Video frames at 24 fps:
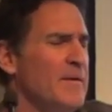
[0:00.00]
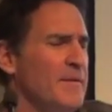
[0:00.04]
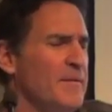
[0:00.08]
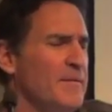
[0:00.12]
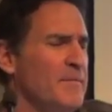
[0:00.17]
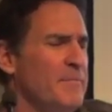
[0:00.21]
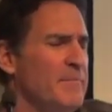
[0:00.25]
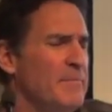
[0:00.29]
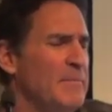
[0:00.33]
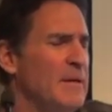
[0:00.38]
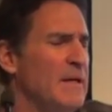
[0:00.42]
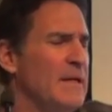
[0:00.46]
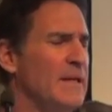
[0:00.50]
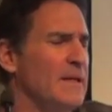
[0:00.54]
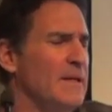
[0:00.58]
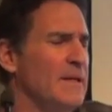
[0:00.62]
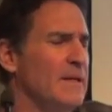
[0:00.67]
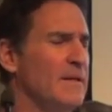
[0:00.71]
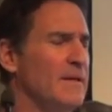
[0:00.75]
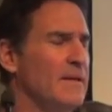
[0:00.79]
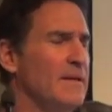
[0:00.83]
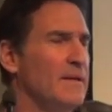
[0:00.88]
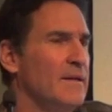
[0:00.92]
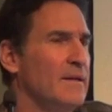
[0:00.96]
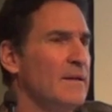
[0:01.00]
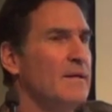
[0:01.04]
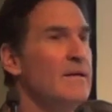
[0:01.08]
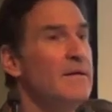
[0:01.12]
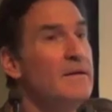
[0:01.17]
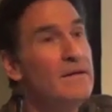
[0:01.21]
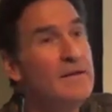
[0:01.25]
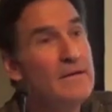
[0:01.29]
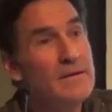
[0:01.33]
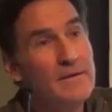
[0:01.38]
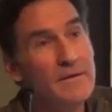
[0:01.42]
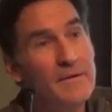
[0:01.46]
So but, your,
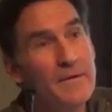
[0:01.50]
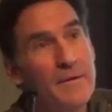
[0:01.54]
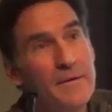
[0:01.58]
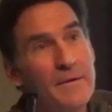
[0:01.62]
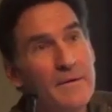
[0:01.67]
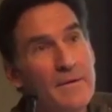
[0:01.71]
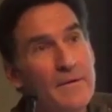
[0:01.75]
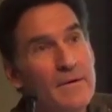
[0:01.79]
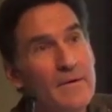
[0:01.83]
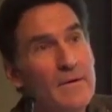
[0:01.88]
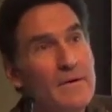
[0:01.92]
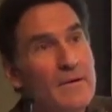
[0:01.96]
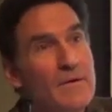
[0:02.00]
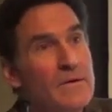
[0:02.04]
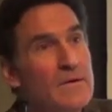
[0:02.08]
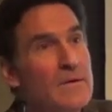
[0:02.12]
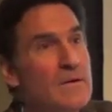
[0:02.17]
your movie,